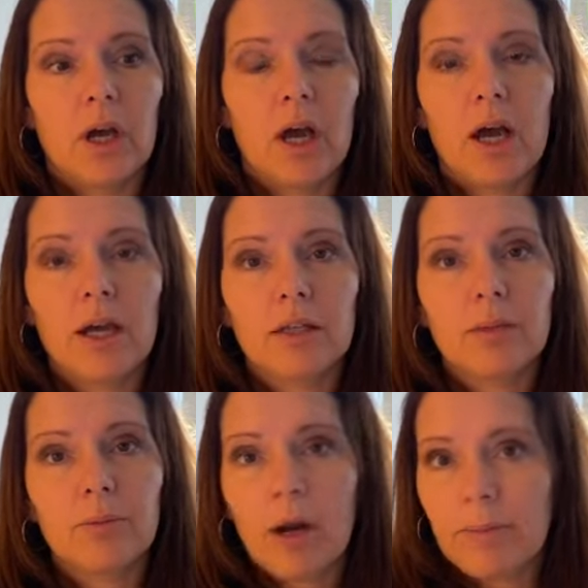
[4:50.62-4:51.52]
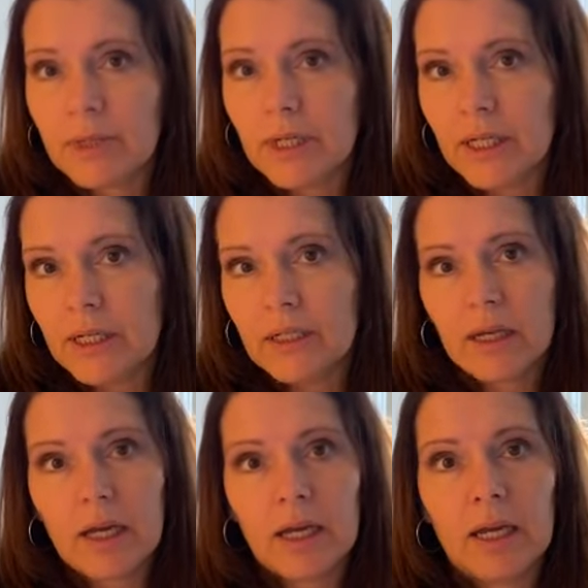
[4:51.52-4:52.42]
the property,
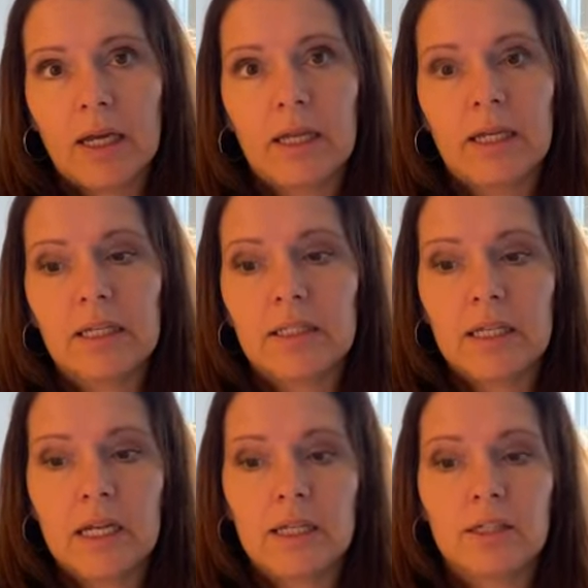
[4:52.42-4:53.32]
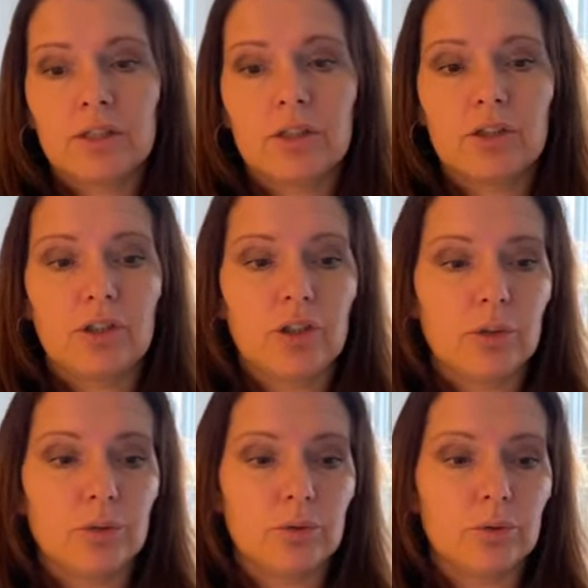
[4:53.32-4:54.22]
I intend
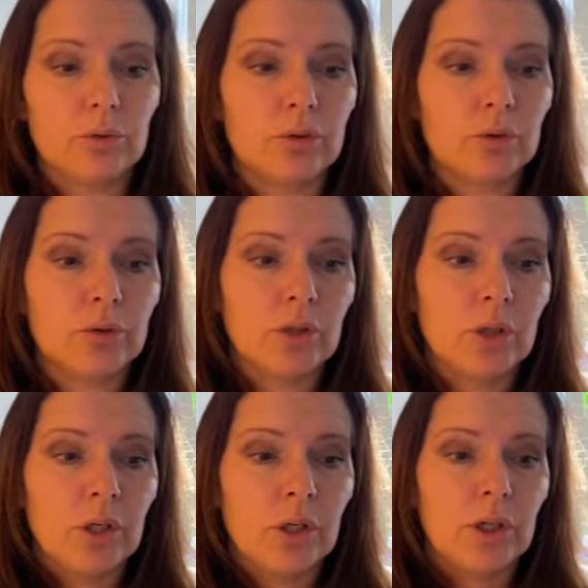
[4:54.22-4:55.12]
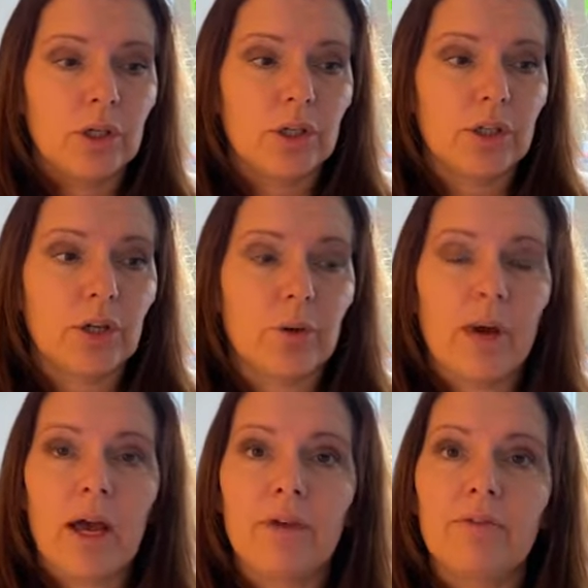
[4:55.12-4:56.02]
to,
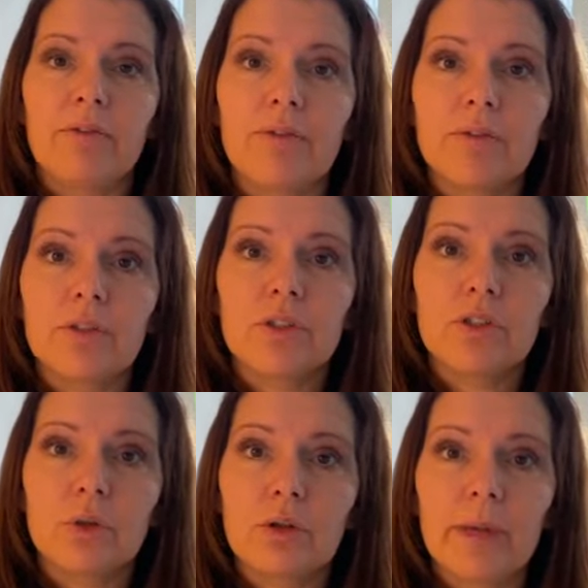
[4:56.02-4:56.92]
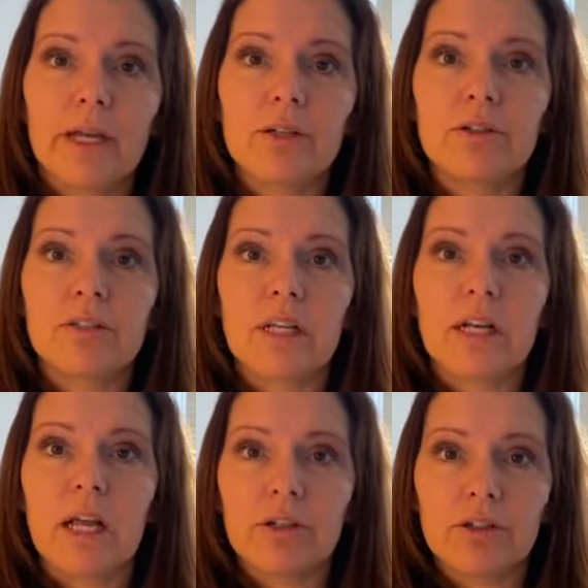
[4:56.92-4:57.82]
have solar panels
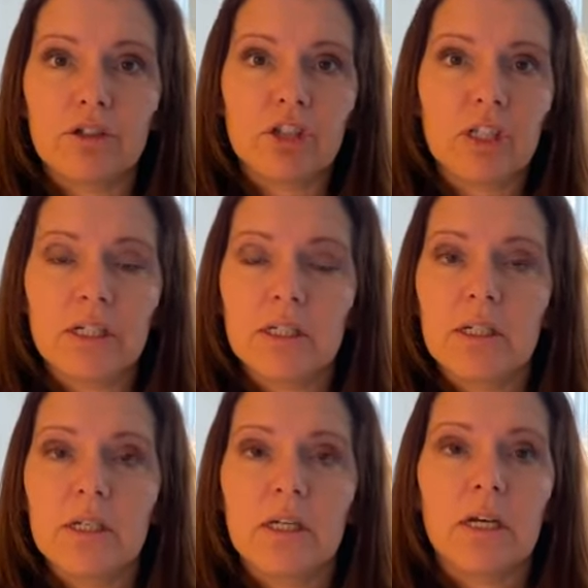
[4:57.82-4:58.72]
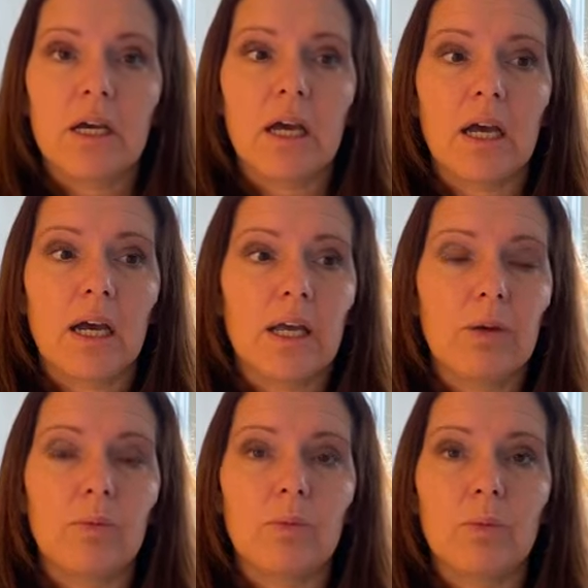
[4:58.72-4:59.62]
and energy I
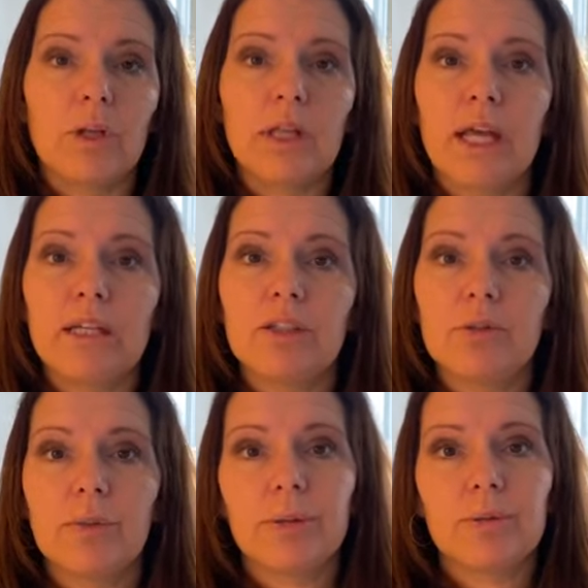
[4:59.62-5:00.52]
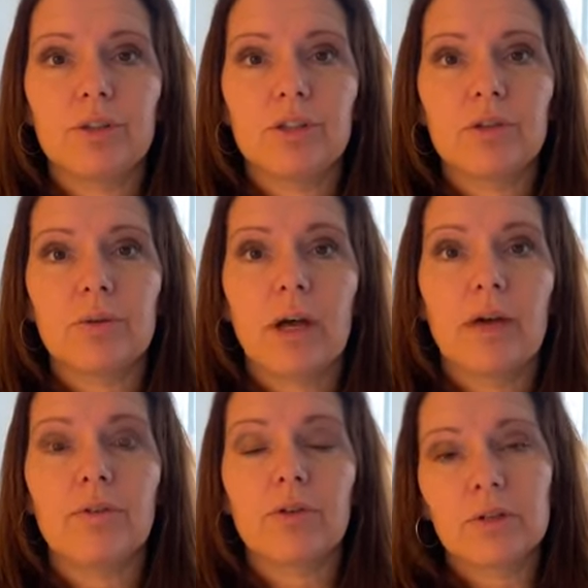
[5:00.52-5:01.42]
would like to be able to
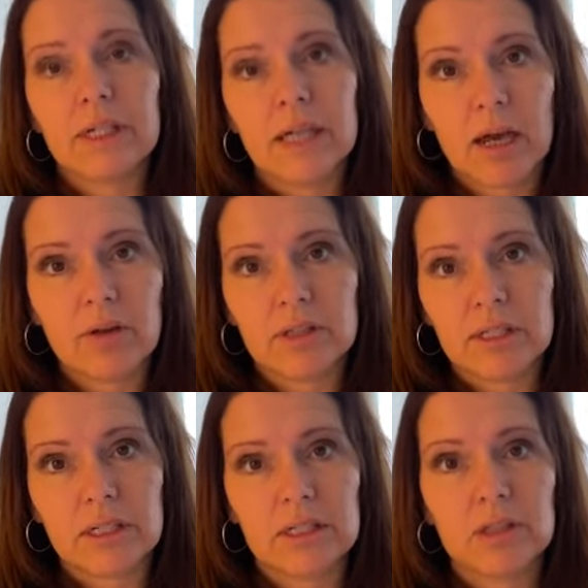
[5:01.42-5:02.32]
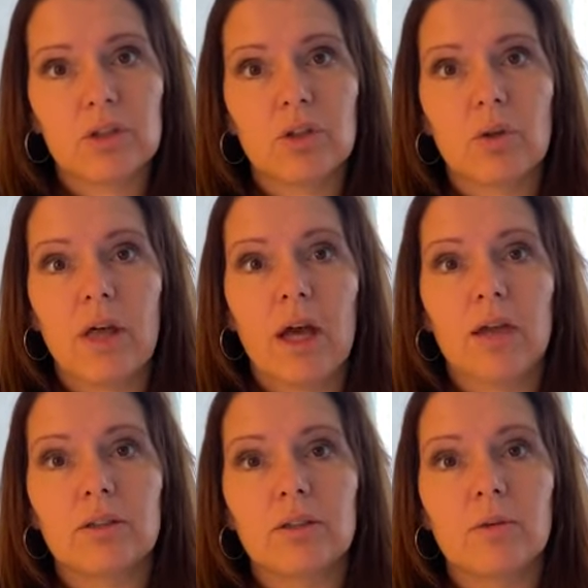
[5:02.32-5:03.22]
have greenhouses so
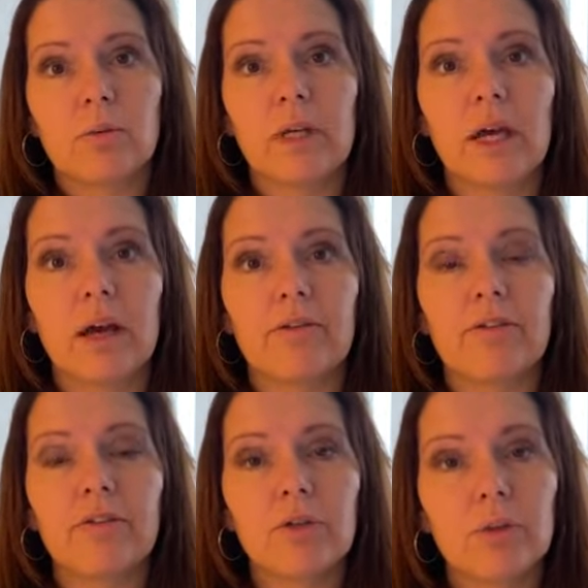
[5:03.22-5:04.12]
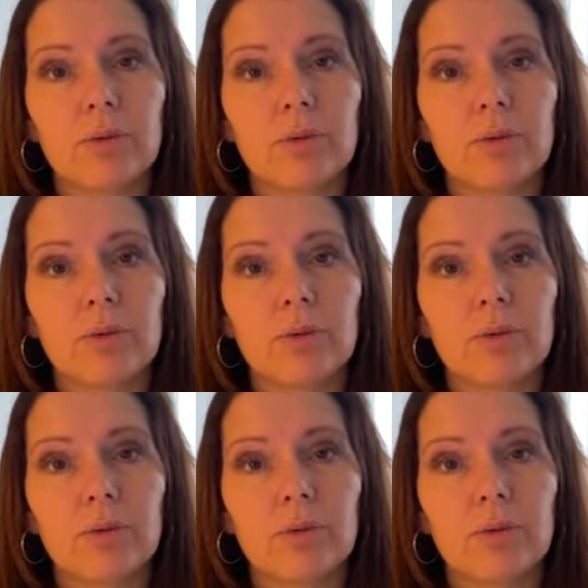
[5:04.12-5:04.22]
that we have food